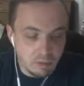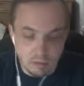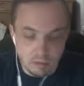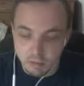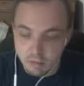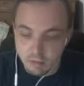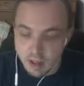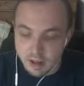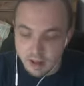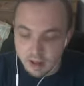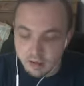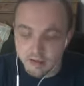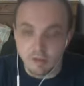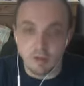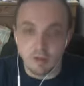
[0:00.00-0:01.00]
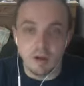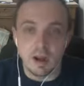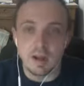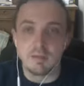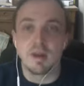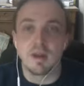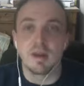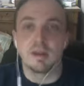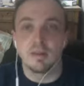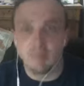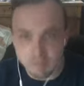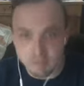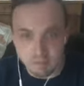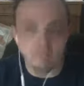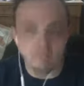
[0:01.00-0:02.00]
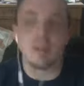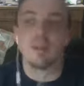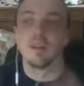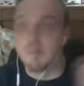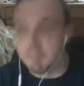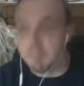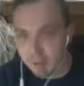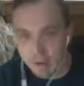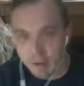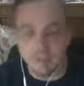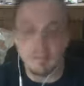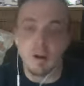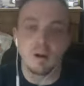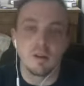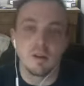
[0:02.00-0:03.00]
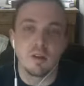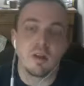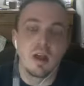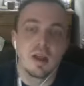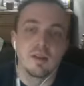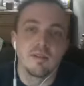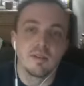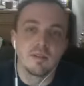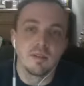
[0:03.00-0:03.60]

like Instagram like is a big part of their life,